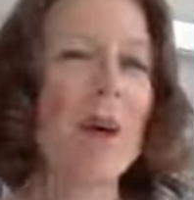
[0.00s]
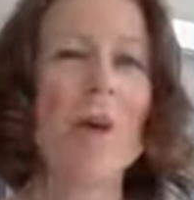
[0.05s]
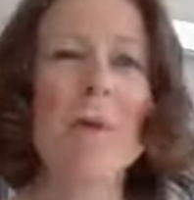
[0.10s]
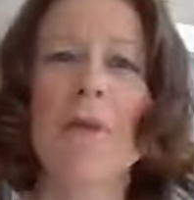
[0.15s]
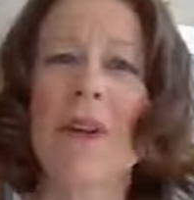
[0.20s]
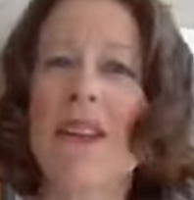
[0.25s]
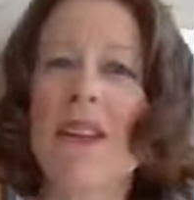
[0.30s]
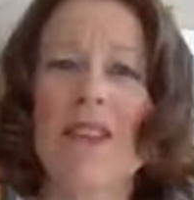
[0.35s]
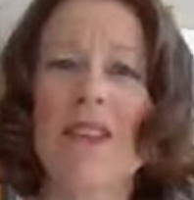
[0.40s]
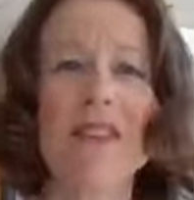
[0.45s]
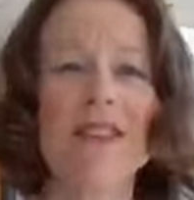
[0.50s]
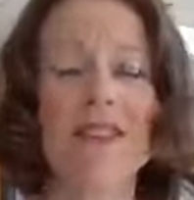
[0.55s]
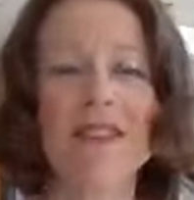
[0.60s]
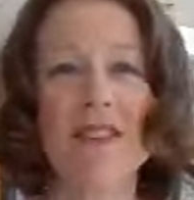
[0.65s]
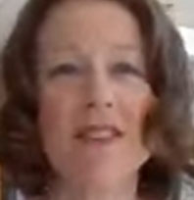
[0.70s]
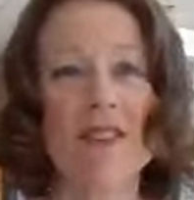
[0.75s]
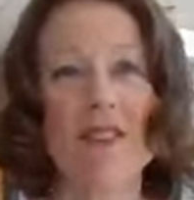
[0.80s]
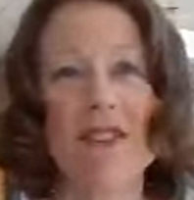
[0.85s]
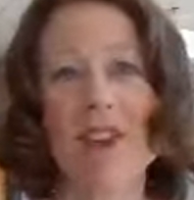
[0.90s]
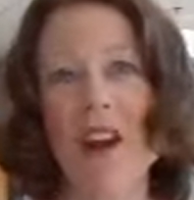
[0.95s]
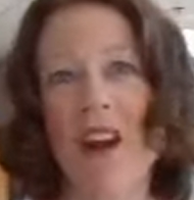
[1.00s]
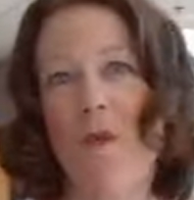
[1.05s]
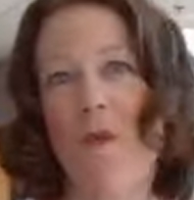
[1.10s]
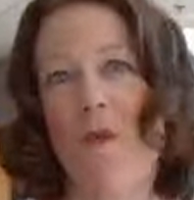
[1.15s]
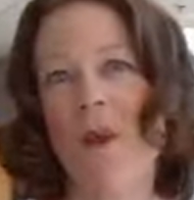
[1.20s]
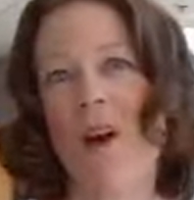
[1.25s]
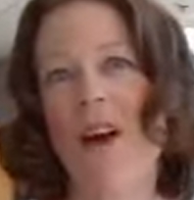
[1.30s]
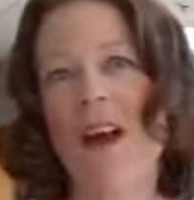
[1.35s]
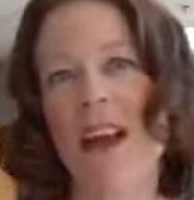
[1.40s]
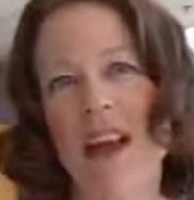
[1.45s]
but there's not
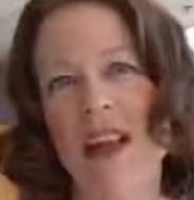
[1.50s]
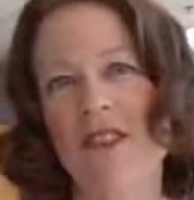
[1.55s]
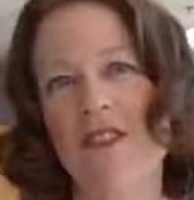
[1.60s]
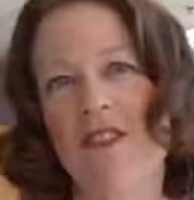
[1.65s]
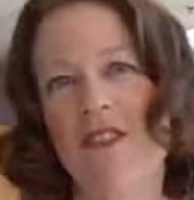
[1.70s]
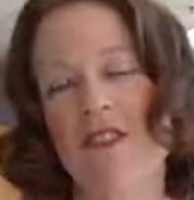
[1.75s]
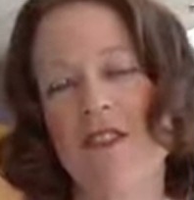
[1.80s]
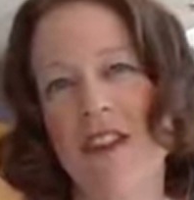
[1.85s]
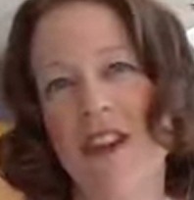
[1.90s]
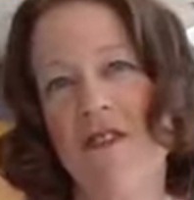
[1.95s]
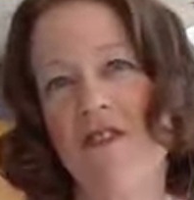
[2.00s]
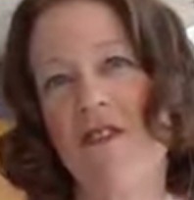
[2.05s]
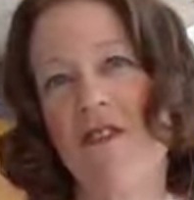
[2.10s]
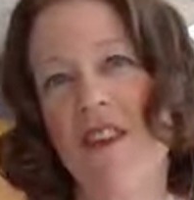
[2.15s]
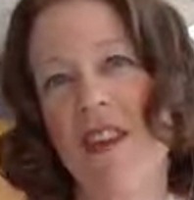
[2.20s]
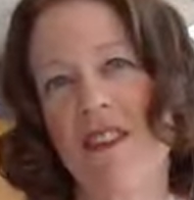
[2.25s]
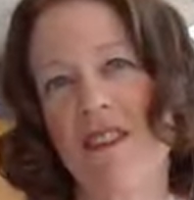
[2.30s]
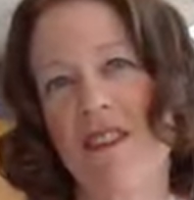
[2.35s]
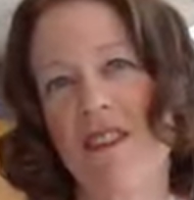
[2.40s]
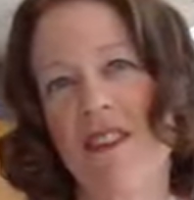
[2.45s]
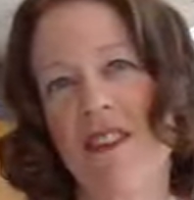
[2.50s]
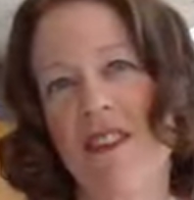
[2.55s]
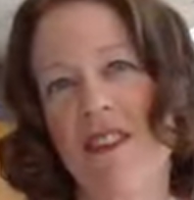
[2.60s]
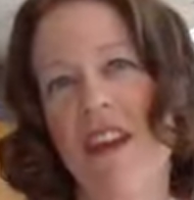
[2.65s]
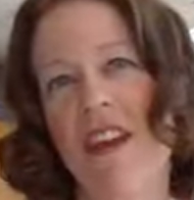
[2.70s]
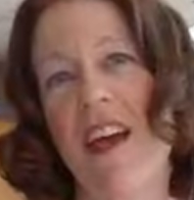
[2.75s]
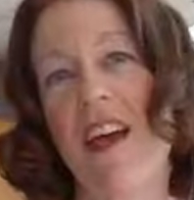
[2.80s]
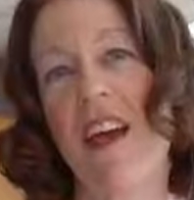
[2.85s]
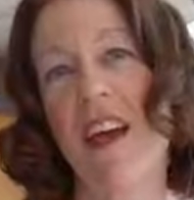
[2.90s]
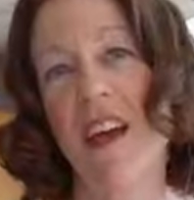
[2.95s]
one answer that fits
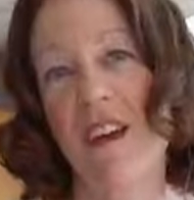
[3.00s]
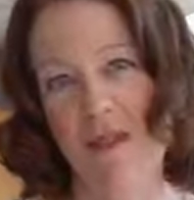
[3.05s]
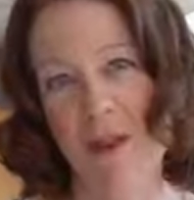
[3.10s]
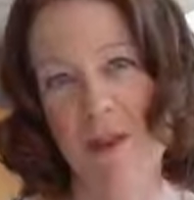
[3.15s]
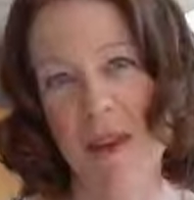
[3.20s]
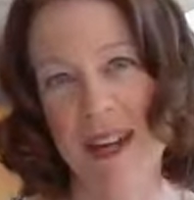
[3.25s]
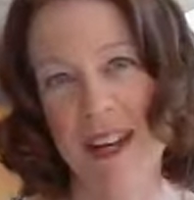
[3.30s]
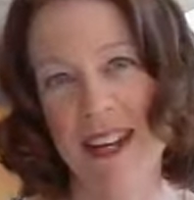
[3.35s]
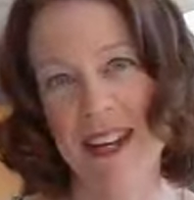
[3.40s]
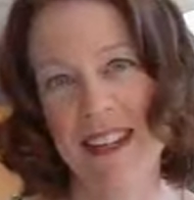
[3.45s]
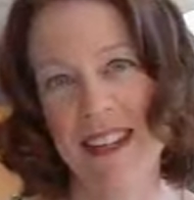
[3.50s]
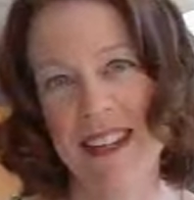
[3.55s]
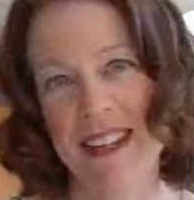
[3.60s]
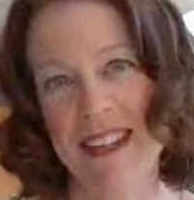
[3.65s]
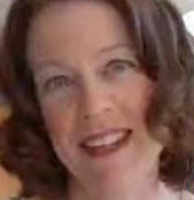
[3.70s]
everybody.